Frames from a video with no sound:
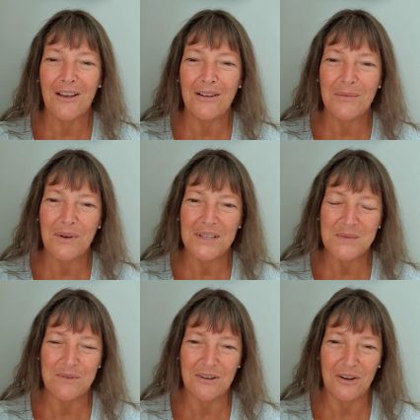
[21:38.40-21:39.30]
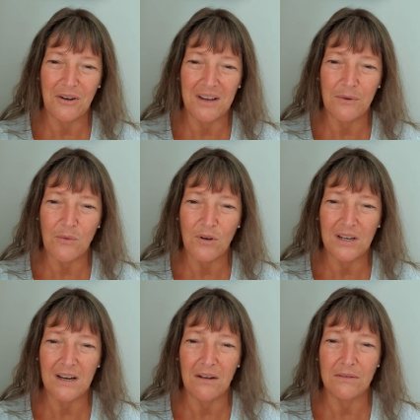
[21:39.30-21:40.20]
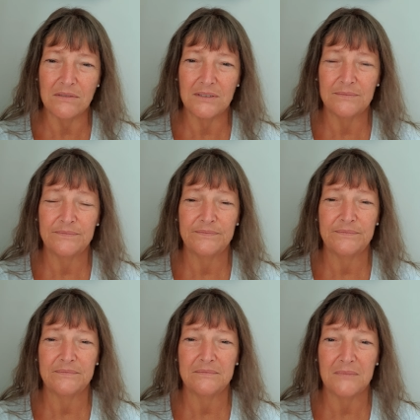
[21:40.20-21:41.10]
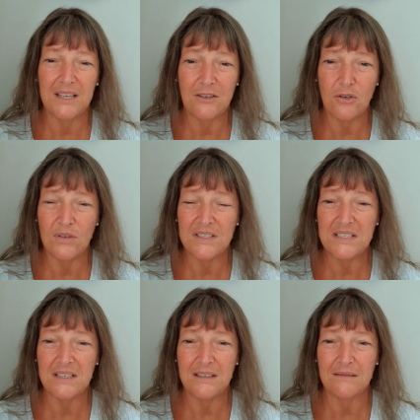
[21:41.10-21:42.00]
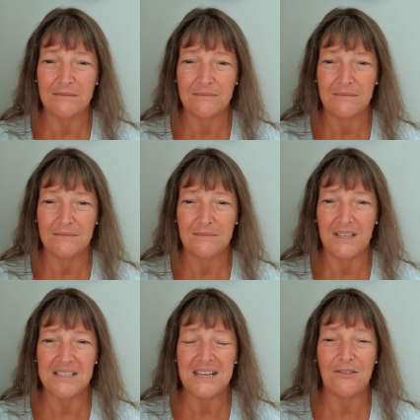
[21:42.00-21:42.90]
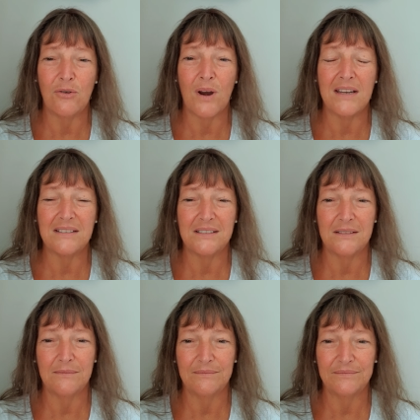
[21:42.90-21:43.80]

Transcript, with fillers: Only by the Spirit of God can we walk in love, in unity, extend grace.